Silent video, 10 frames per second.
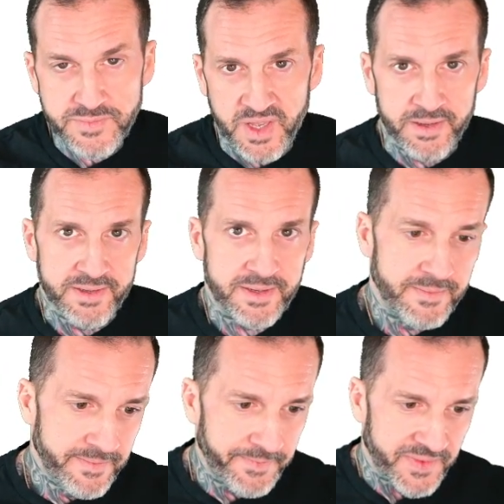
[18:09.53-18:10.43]
Because
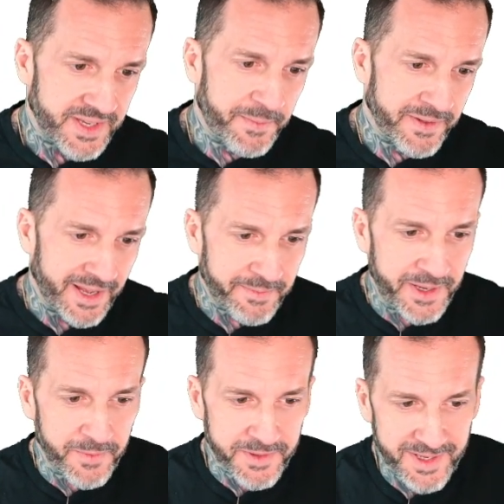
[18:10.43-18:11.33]
someone like
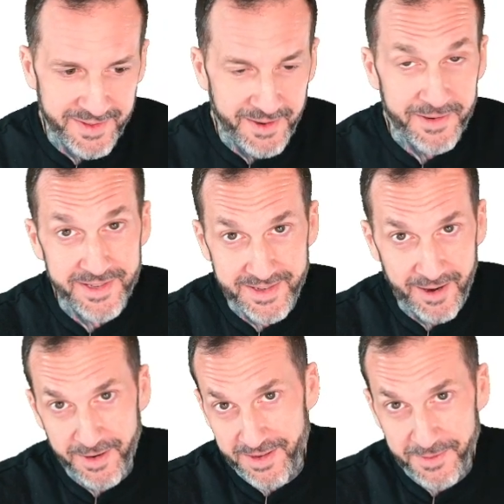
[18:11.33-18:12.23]
me will sit there and
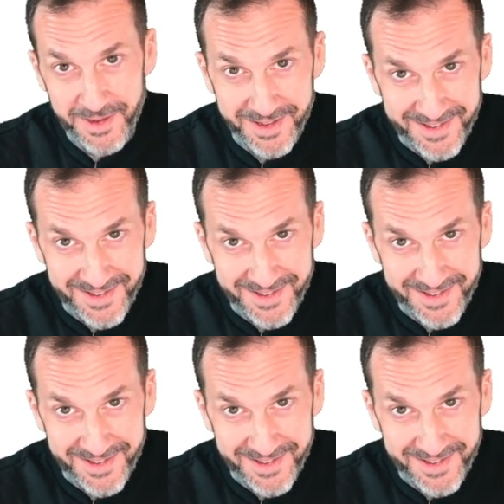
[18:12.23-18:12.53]
stare at you,